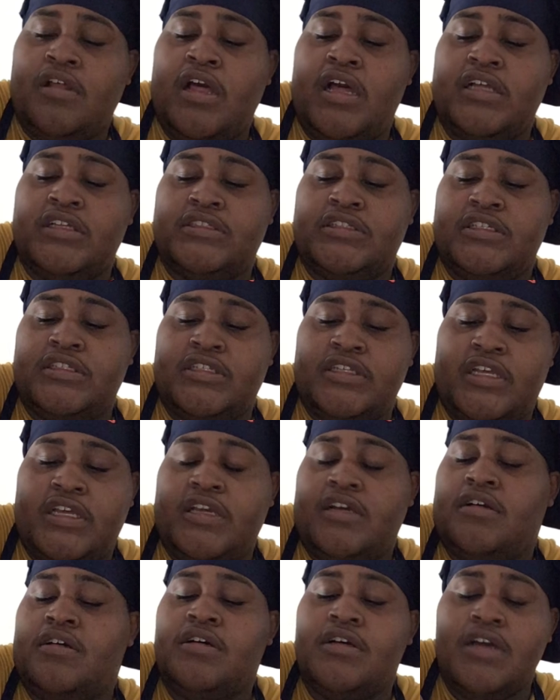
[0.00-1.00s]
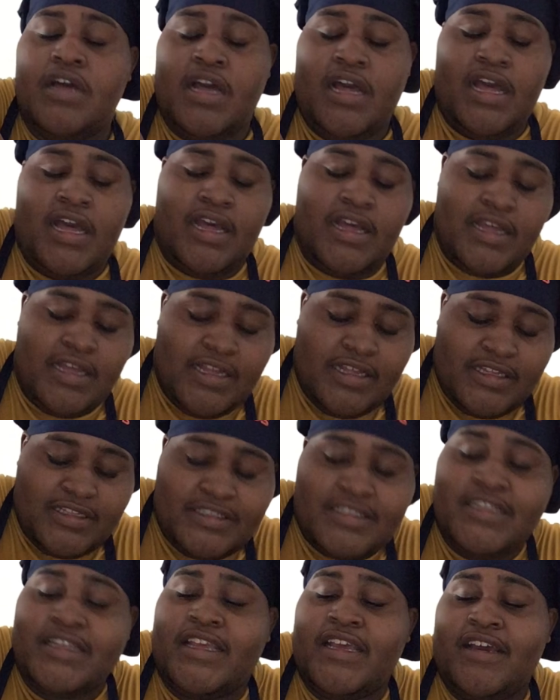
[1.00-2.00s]
I said together.
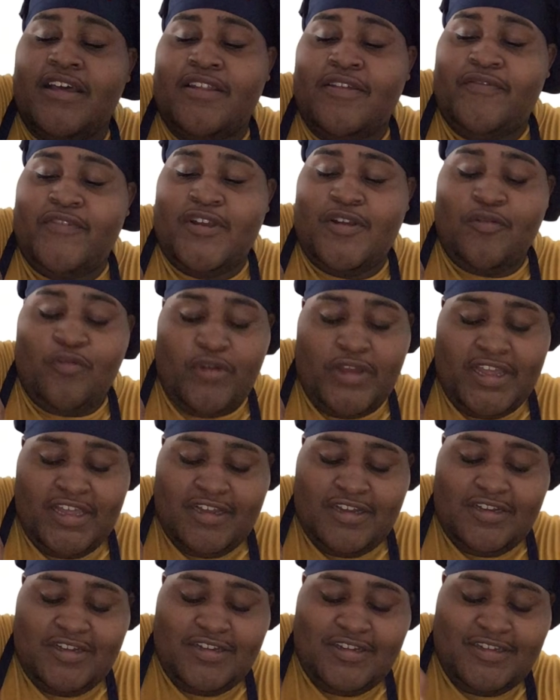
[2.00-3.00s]
Together very well.